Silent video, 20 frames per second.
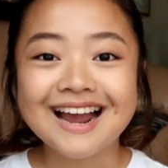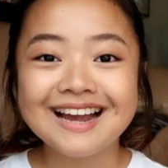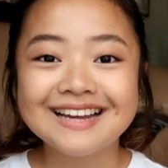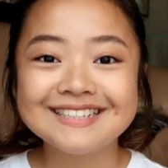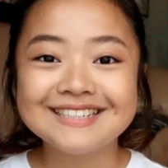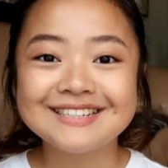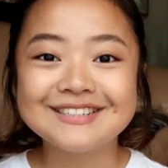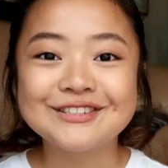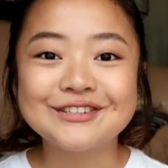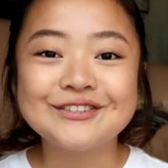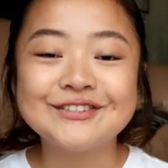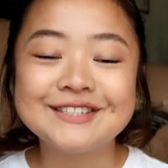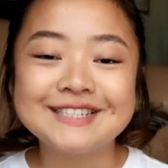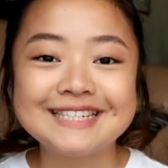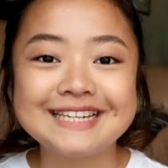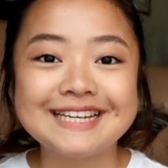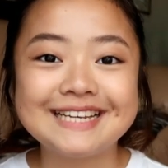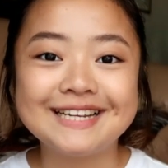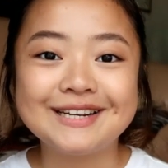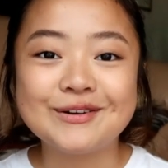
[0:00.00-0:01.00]
guys, it's
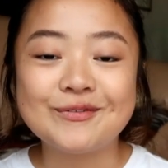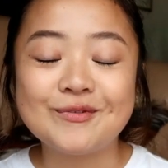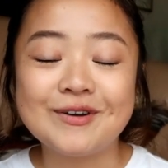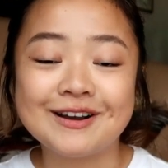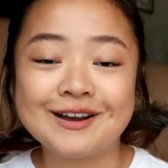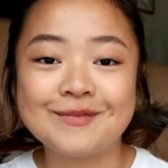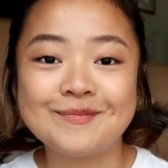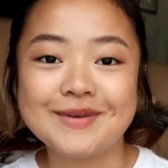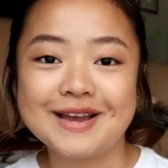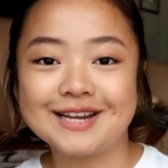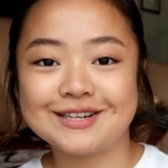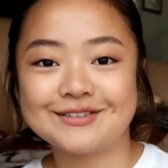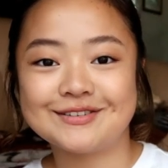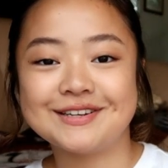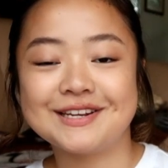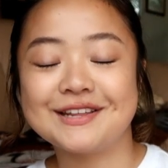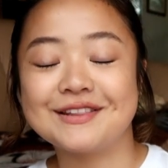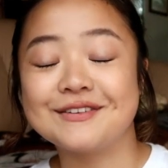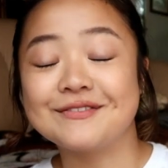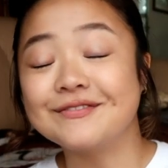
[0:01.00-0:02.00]
Christine. Welcome back
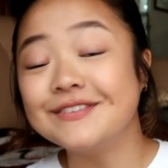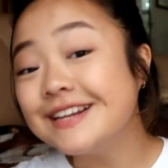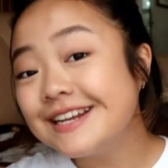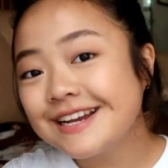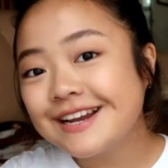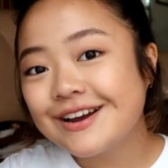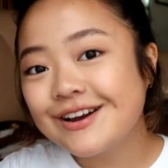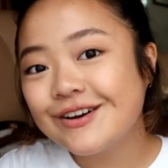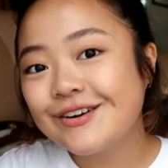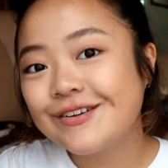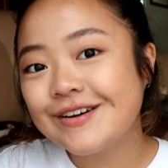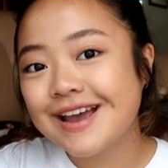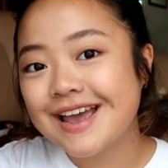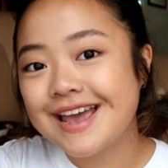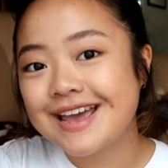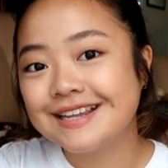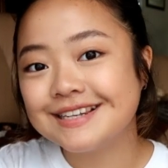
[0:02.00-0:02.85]
to another video.